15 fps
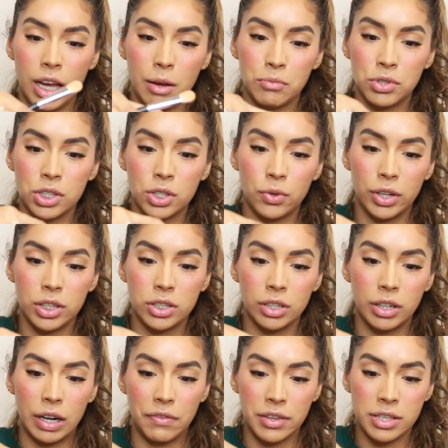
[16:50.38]
I'm just going to
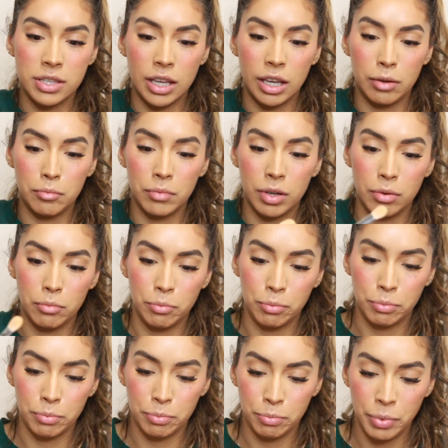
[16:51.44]
grab the same
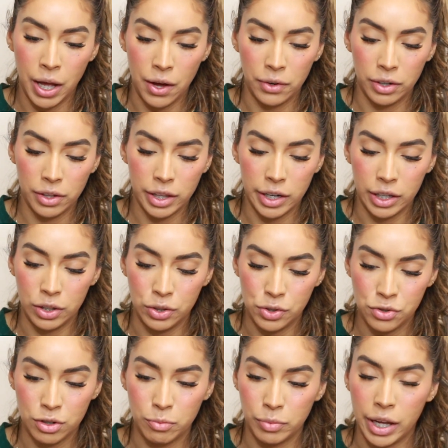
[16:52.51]
powder that I use
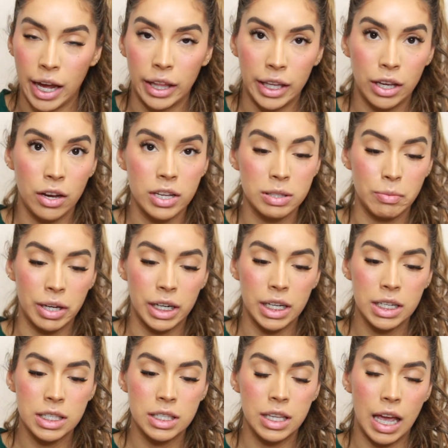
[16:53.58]
from Cali
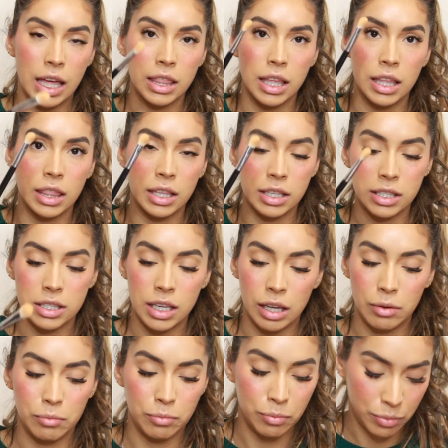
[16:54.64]
Cosmetics and then the
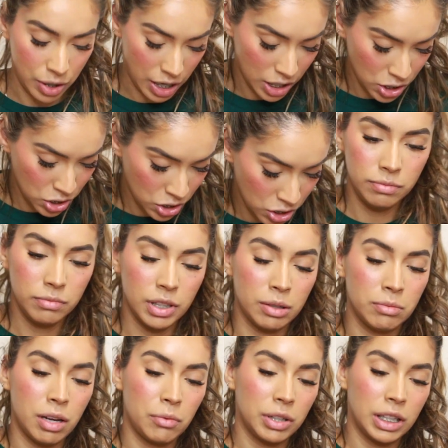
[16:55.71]
same brush. I'm
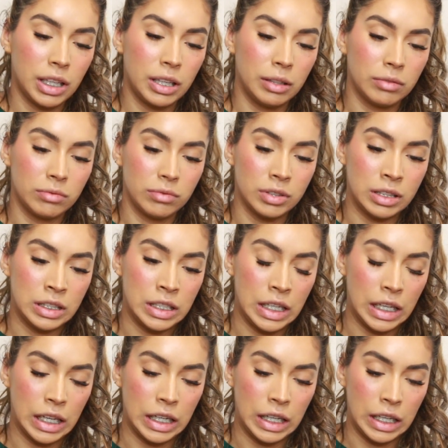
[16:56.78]
not really
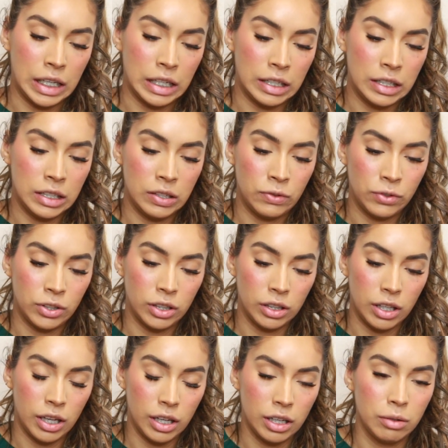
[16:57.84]
digging in for a
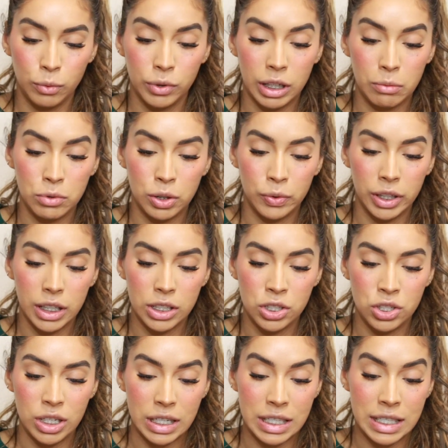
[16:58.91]
lot. What I'm doing is
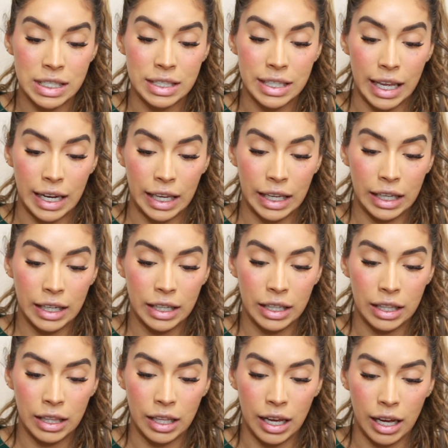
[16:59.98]
just setting
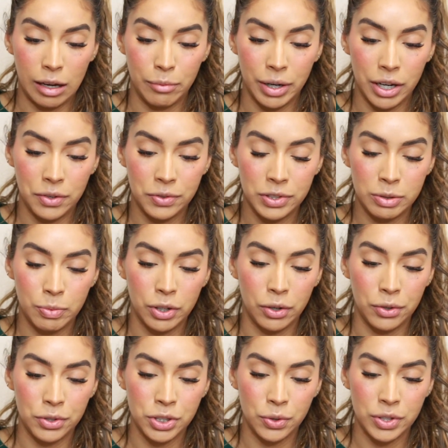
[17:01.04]
the eyebrows, but
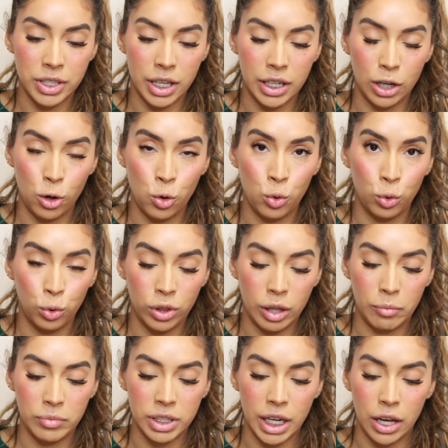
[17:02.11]
also it's going to cool
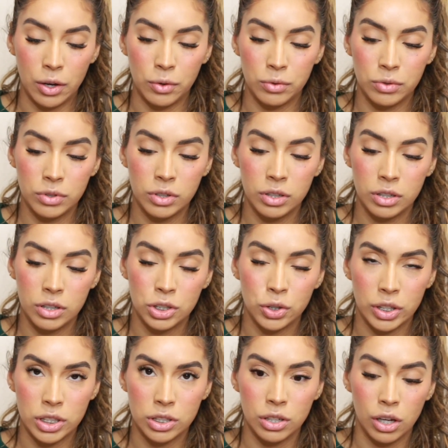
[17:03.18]
them down so
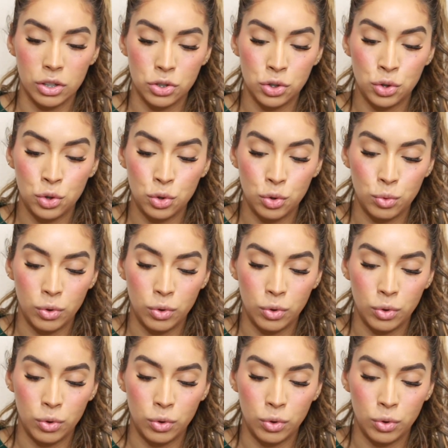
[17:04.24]
it's not too